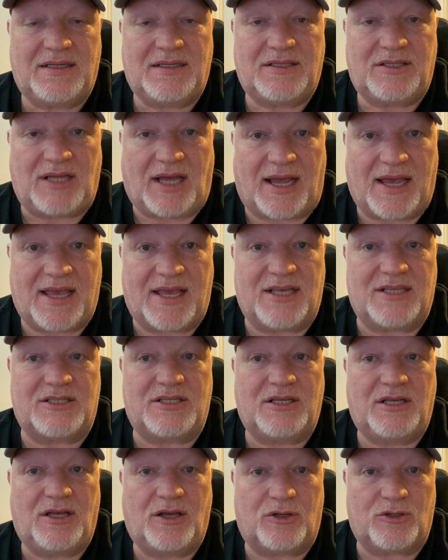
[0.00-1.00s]

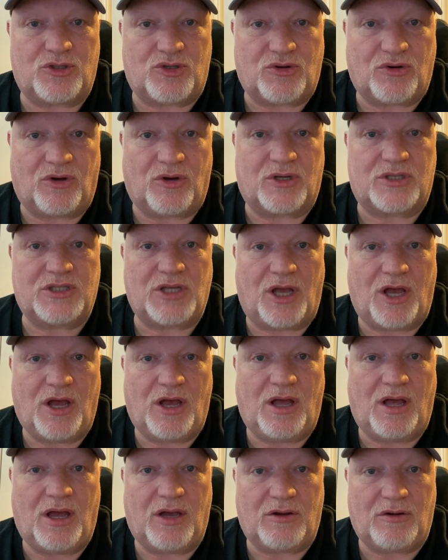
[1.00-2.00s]
tyres on trucks
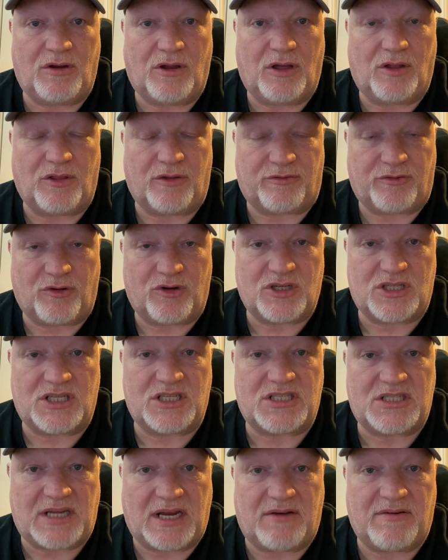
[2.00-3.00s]
on the front
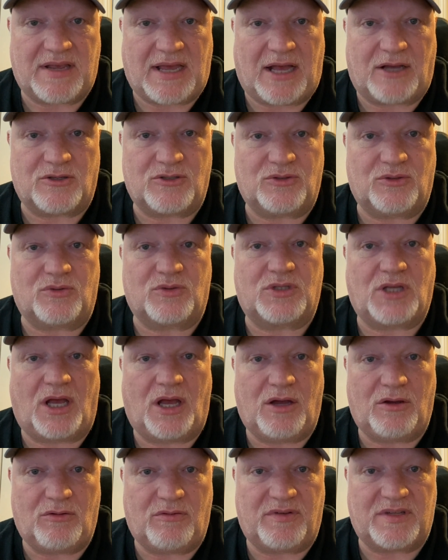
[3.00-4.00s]
steering axles
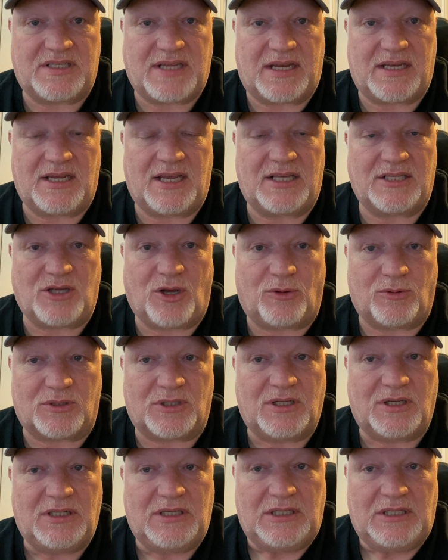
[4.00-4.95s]
over 10 years old.